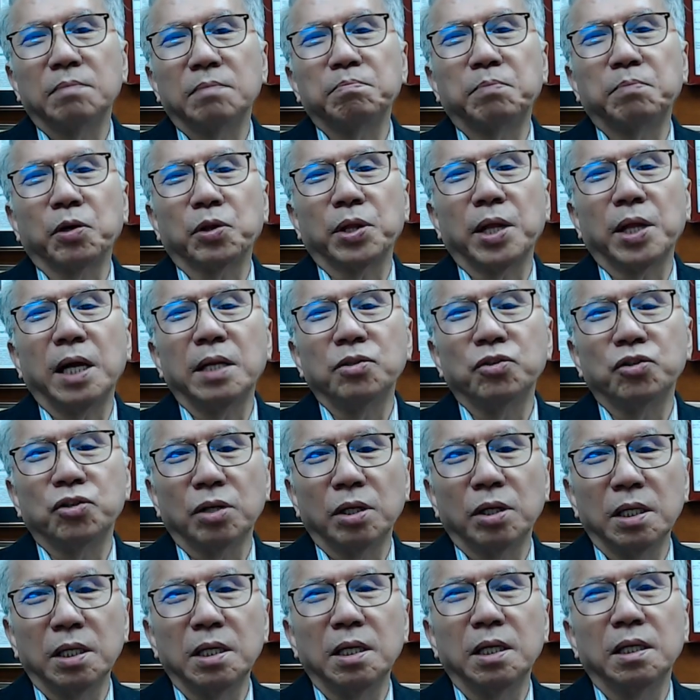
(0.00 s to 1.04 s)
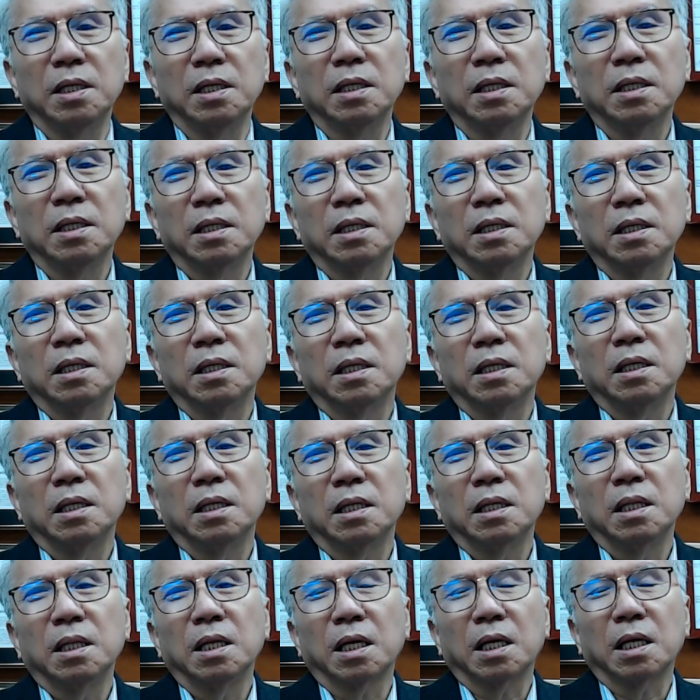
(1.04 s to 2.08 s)
potentially
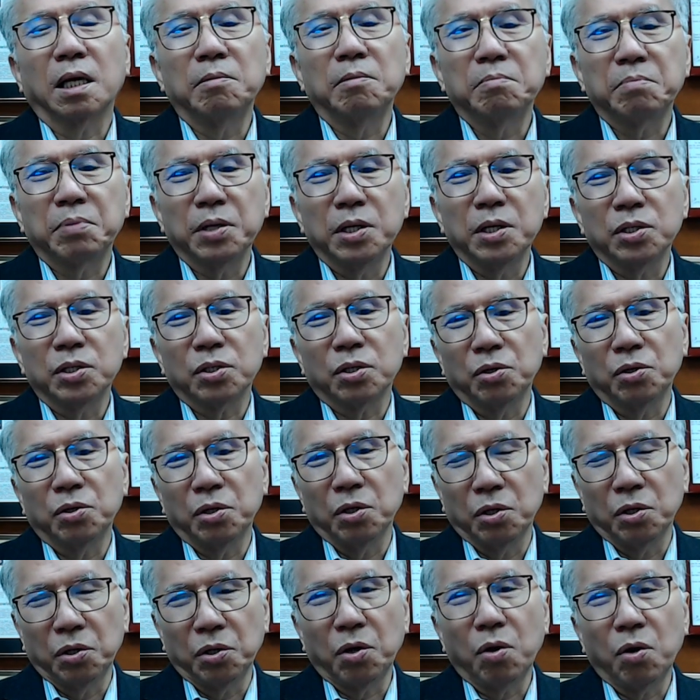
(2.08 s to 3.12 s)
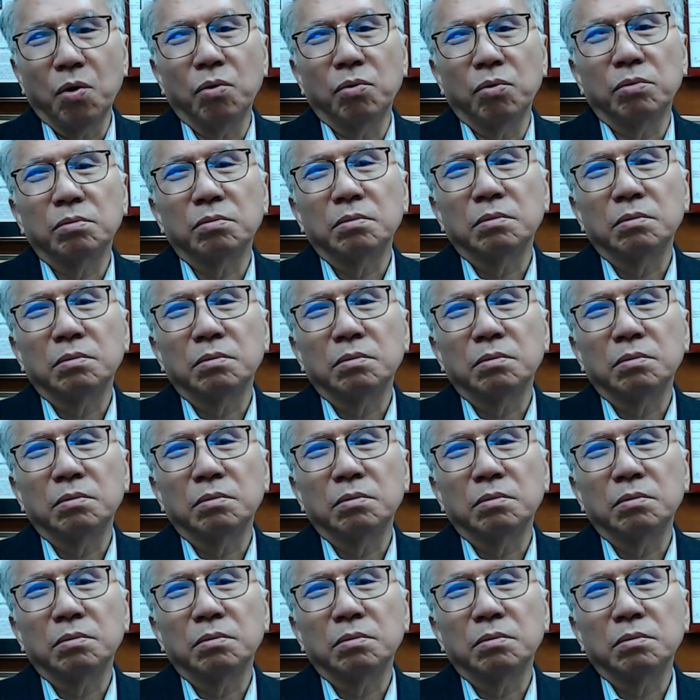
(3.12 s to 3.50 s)
the company is going to grow.